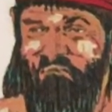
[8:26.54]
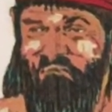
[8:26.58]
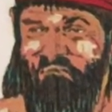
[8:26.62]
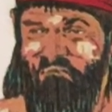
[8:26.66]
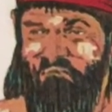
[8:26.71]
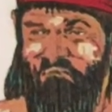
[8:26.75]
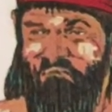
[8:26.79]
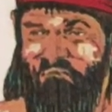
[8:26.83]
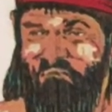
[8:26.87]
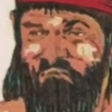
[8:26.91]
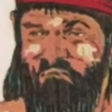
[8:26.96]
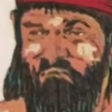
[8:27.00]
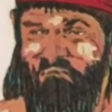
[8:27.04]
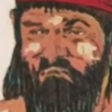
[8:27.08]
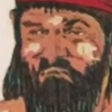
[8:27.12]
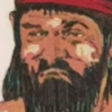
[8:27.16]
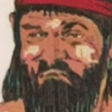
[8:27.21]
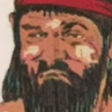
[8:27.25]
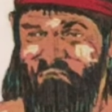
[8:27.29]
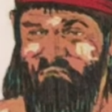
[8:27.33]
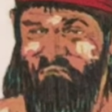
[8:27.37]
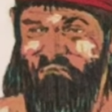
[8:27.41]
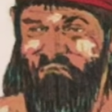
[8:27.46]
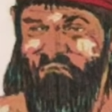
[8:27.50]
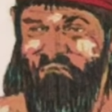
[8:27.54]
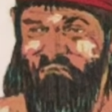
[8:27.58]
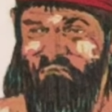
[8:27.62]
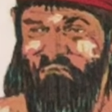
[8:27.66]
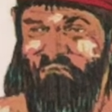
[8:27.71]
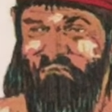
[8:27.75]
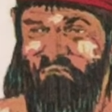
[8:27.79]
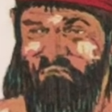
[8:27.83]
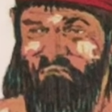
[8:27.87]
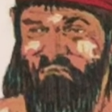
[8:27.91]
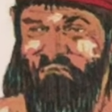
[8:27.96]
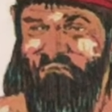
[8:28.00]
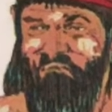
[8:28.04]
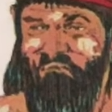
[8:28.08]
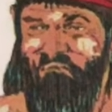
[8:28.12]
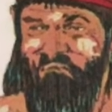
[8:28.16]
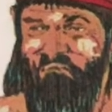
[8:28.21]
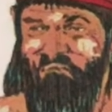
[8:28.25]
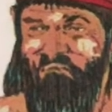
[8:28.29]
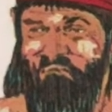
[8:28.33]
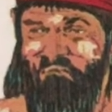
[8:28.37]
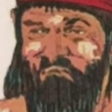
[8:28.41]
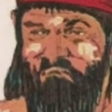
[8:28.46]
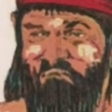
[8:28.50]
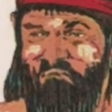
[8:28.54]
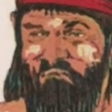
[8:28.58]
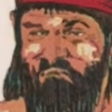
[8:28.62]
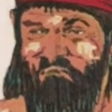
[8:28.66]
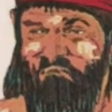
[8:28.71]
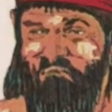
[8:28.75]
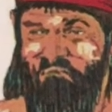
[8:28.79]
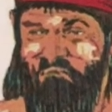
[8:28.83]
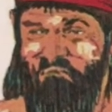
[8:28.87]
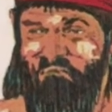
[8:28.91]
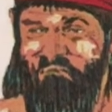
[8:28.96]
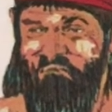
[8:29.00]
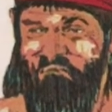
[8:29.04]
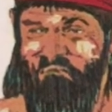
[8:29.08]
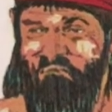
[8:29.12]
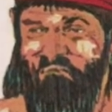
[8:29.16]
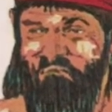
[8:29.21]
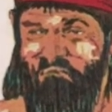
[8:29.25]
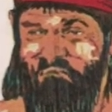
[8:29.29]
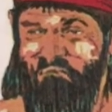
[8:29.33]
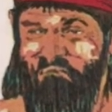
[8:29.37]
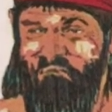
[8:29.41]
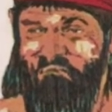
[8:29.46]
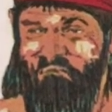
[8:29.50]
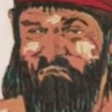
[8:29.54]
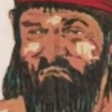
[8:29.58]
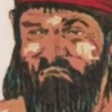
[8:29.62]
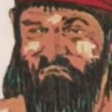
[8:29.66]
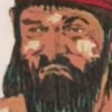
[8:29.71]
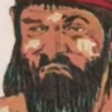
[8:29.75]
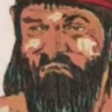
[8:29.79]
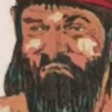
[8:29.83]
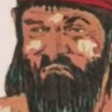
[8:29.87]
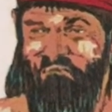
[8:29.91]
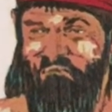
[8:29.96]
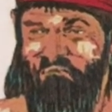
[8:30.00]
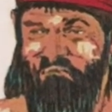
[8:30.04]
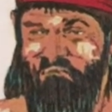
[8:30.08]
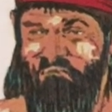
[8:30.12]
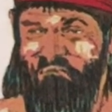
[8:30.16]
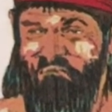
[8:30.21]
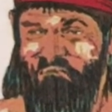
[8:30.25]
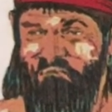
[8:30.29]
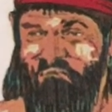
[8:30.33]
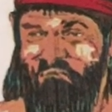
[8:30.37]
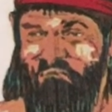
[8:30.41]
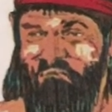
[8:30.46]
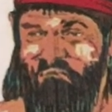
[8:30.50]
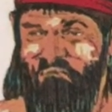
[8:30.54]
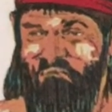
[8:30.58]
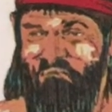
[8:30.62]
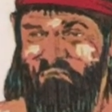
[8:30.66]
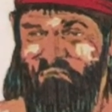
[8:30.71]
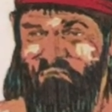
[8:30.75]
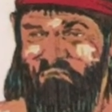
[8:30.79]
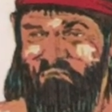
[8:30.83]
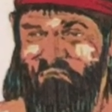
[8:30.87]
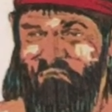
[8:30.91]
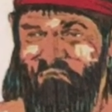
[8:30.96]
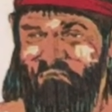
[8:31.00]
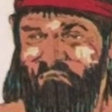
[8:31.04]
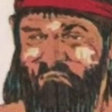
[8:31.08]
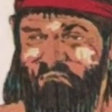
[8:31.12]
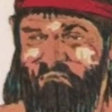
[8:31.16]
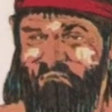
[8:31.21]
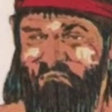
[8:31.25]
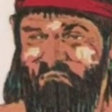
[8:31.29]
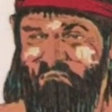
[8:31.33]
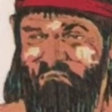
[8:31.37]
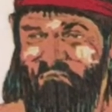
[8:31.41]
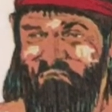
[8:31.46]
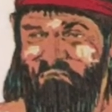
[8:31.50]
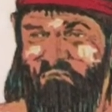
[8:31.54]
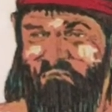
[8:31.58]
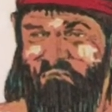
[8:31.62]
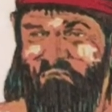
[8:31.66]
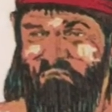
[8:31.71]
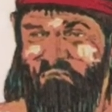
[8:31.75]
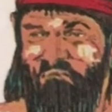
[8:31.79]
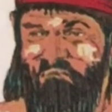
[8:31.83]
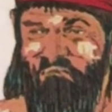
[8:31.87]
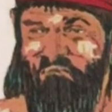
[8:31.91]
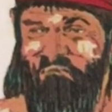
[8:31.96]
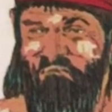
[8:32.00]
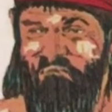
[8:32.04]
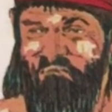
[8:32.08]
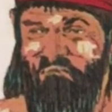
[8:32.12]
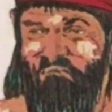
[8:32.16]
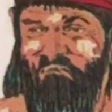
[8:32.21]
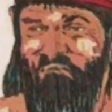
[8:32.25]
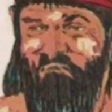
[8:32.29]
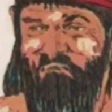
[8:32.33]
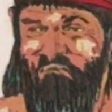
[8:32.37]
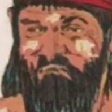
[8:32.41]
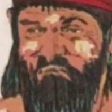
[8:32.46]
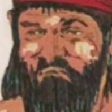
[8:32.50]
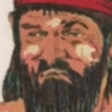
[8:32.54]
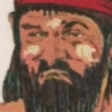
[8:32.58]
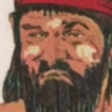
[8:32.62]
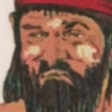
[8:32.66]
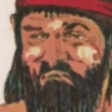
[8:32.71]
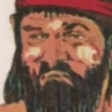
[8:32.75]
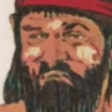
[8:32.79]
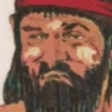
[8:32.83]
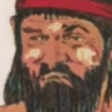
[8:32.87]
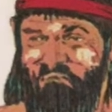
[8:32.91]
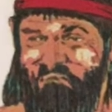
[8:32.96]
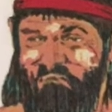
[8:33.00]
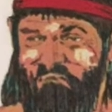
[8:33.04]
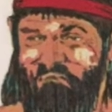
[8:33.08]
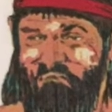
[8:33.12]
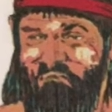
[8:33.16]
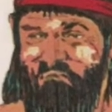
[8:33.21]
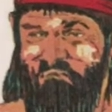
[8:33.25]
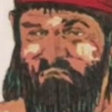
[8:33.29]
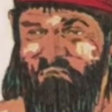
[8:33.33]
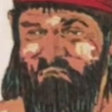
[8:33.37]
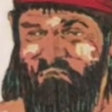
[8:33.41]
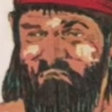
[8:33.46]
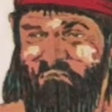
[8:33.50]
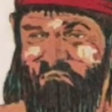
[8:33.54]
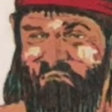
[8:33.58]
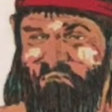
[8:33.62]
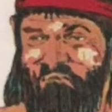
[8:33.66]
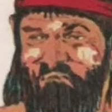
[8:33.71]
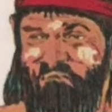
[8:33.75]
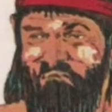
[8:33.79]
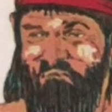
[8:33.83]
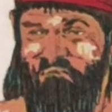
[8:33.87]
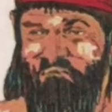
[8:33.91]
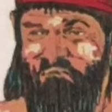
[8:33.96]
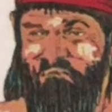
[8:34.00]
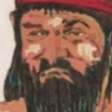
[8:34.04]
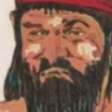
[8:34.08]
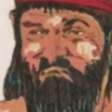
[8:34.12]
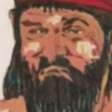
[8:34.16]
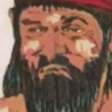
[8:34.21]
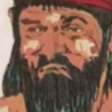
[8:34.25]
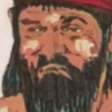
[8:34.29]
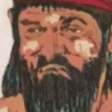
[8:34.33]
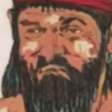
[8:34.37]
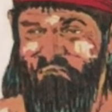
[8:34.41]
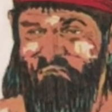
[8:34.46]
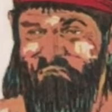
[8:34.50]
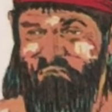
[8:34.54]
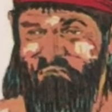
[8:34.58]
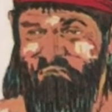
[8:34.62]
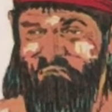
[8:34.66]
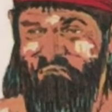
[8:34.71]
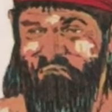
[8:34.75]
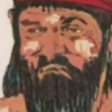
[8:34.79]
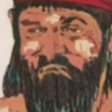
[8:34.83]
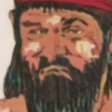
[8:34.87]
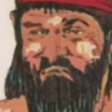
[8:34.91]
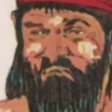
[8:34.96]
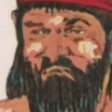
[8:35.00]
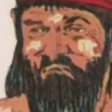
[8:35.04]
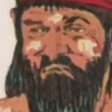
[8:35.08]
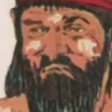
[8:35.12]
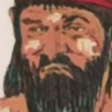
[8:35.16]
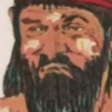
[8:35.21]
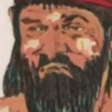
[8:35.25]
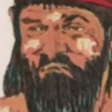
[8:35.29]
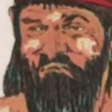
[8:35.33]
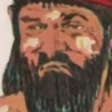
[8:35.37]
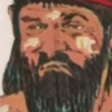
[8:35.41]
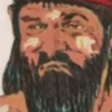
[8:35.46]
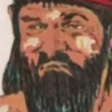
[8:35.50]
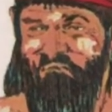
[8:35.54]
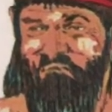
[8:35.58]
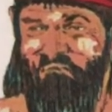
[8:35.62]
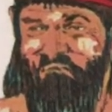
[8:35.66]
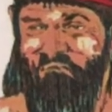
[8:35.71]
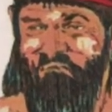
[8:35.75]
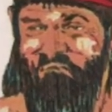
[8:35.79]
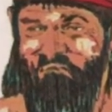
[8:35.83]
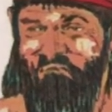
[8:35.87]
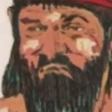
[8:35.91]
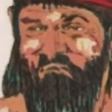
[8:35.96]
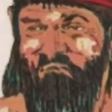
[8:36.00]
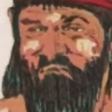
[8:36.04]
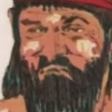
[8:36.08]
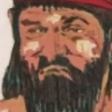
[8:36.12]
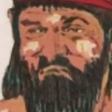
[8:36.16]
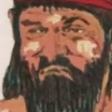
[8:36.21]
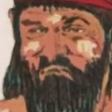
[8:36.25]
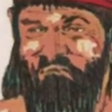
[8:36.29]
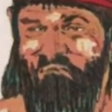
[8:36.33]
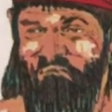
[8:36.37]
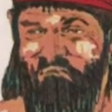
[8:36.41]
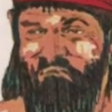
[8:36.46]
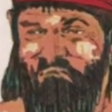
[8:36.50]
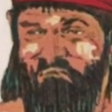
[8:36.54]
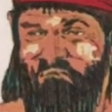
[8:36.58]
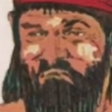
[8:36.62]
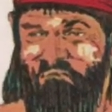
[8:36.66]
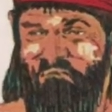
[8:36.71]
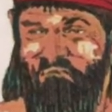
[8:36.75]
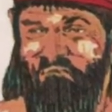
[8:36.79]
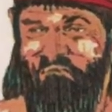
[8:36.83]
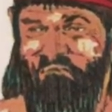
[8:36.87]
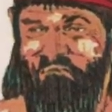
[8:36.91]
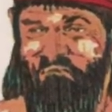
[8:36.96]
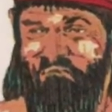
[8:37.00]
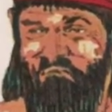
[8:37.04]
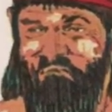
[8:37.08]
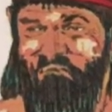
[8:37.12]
still spots. He goes under again and comes up the 3rd time, still spots. And he does it 4 times,